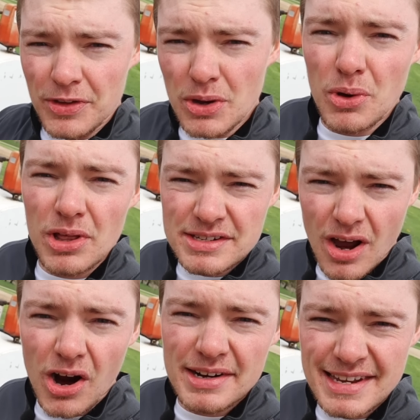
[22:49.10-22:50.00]
Fuel is
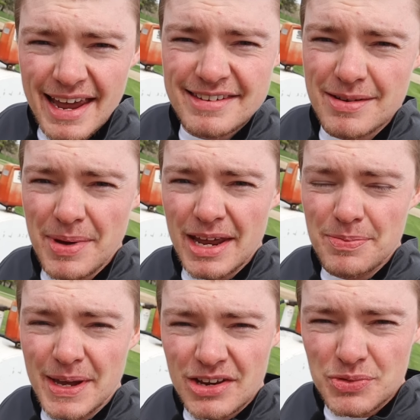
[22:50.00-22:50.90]
hard to estimate
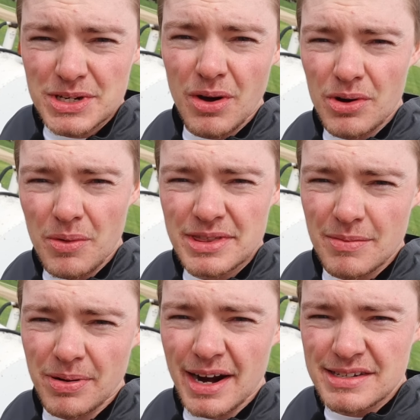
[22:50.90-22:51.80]
because we don't know what the
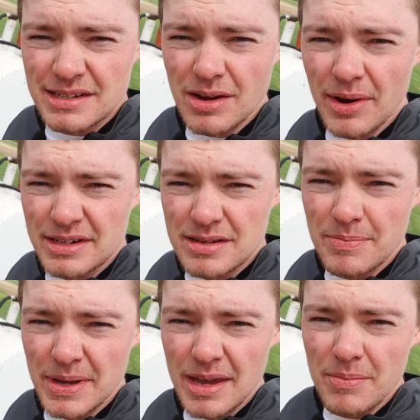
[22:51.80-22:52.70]
price is going to
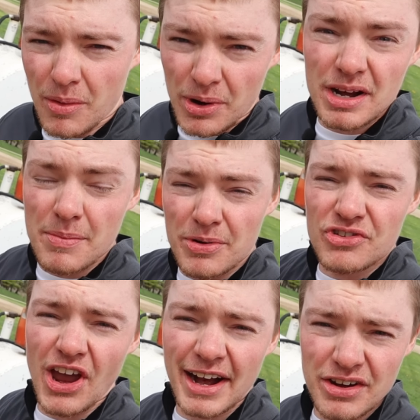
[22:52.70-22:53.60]
be, but we're going to
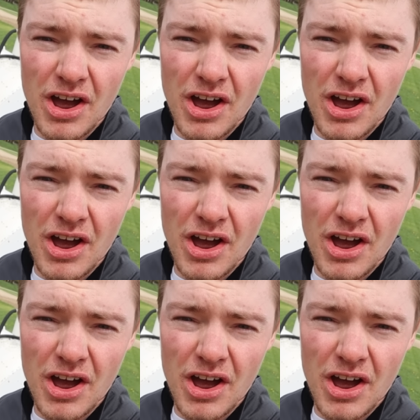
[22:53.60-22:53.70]
project